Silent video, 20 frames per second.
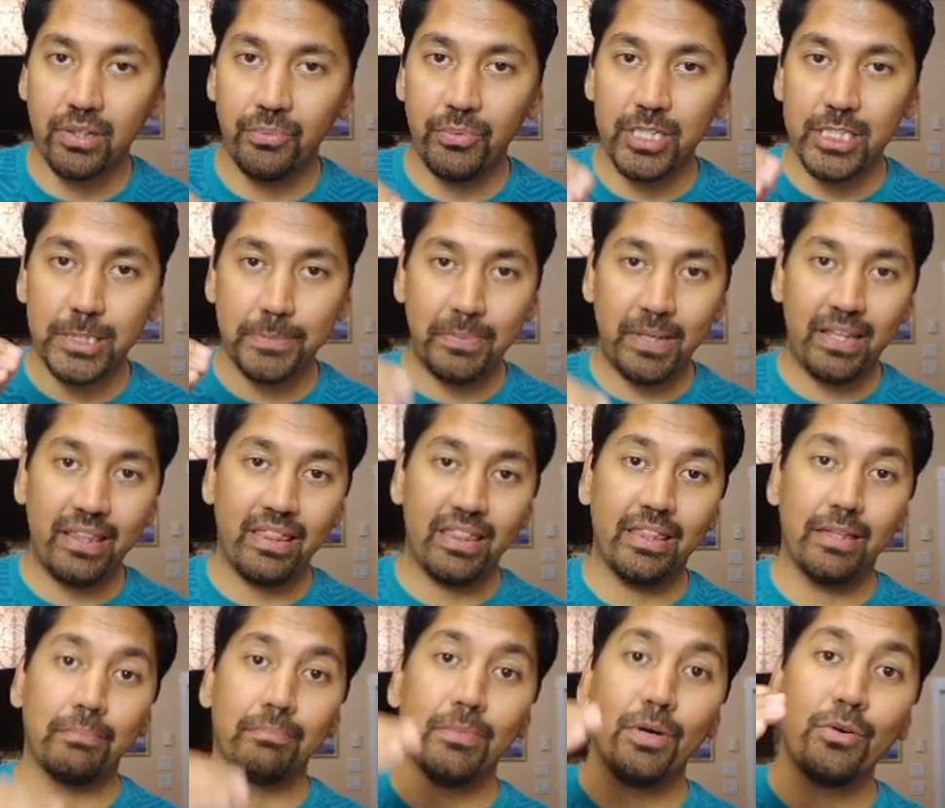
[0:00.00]
we spent
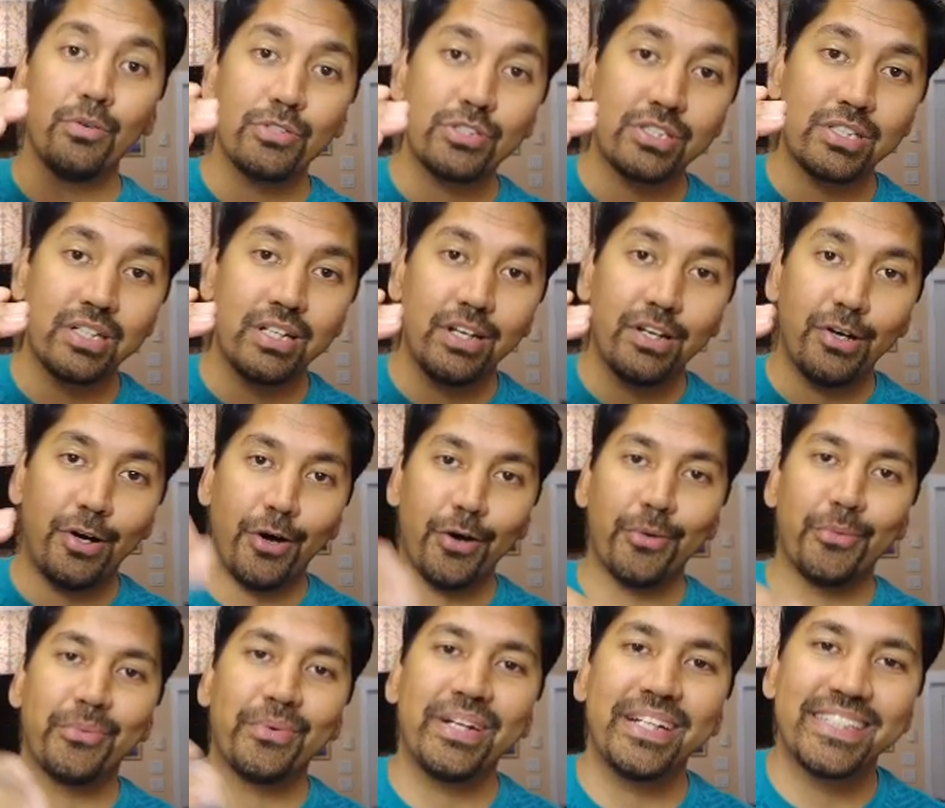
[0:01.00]
the most
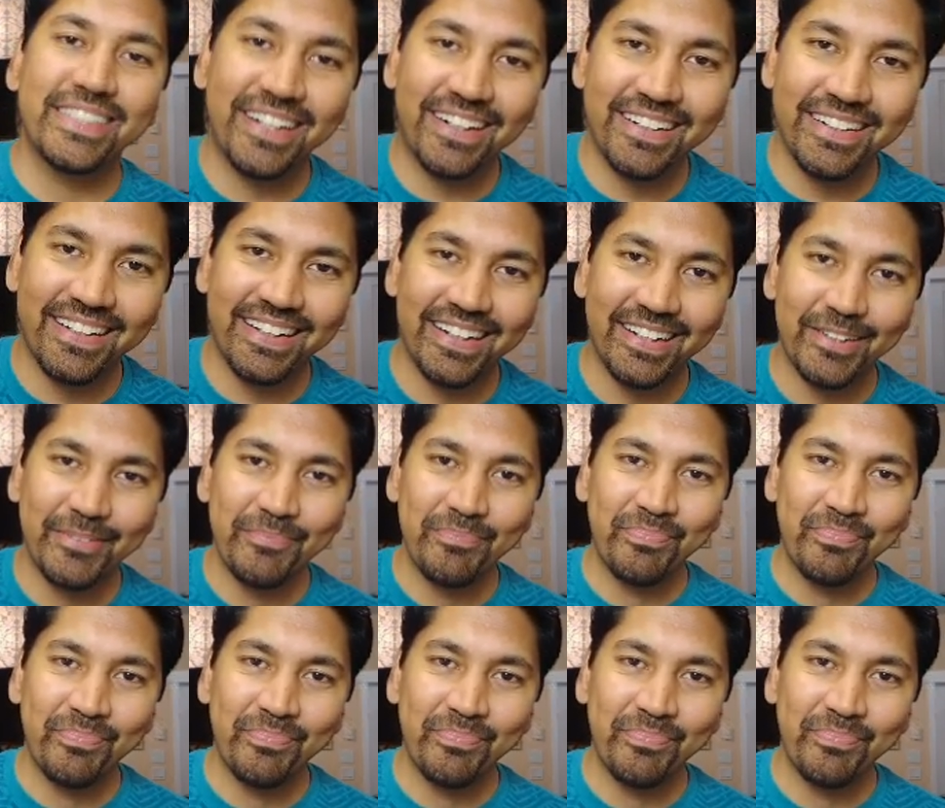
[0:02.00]
on retargeting,